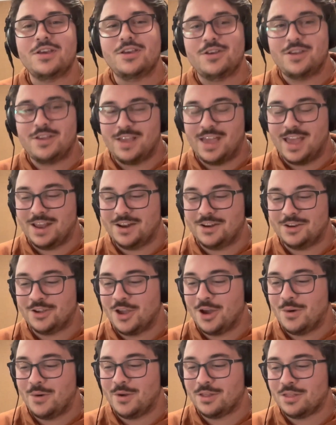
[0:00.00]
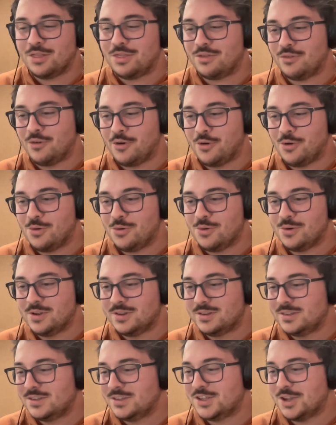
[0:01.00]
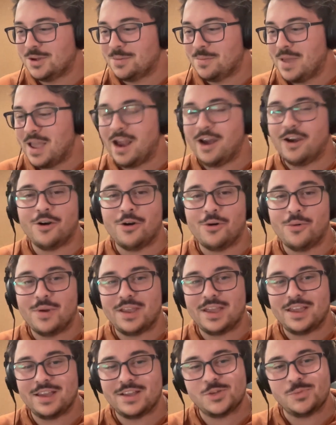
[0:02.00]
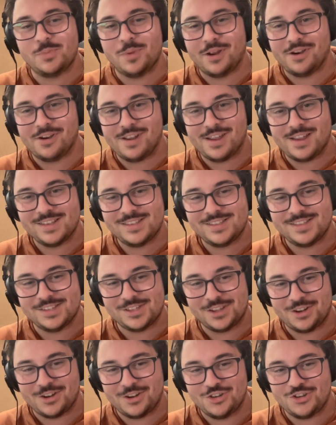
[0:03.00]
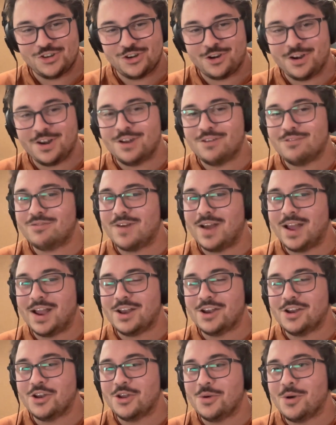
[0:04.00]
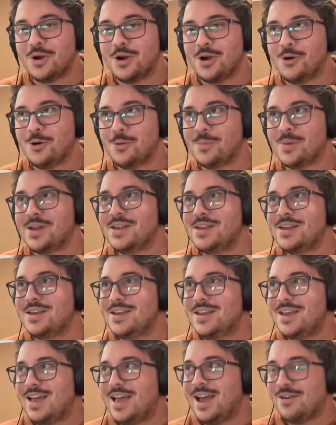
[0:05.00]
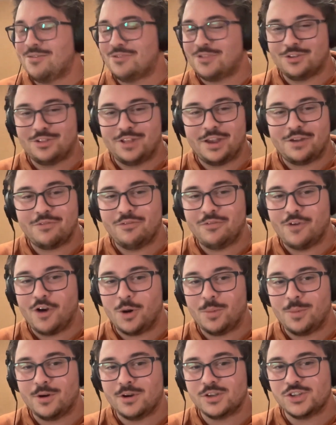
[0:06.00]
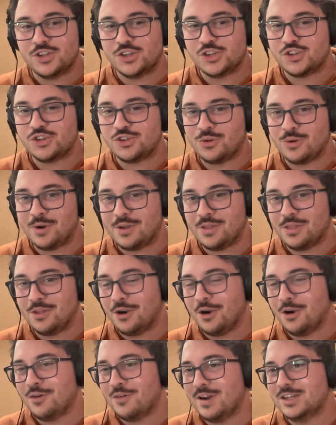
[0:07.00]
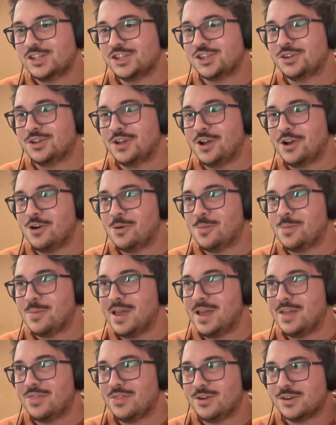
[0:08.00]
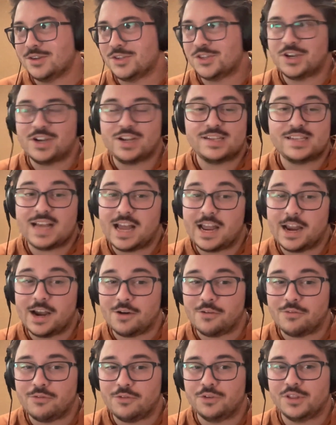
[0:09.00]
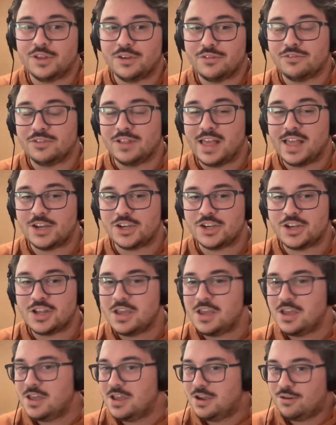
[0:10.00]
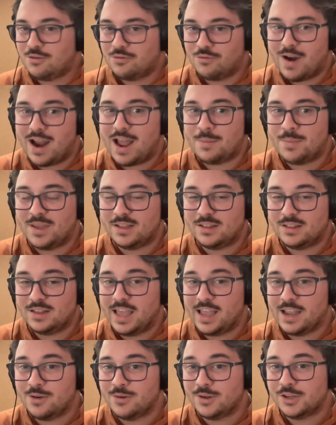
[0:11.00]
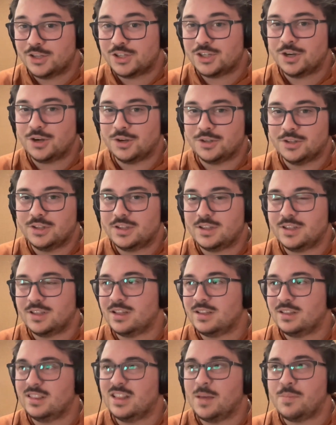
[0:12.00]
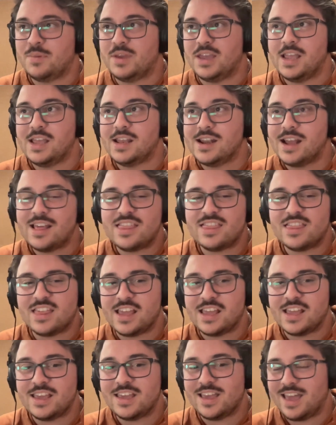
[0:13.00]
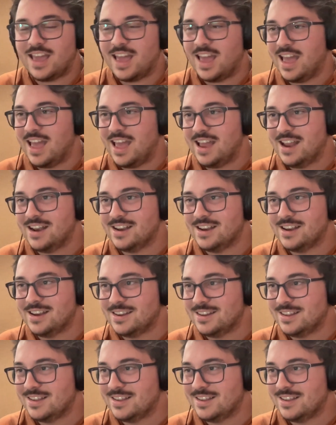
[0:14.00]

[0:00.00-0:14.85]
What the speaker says: and going through some harrowing experiences on a journey to find a new home after like farmers destroy their original home. And there's an entire fully fledged rabbit language called Lepine, I think, and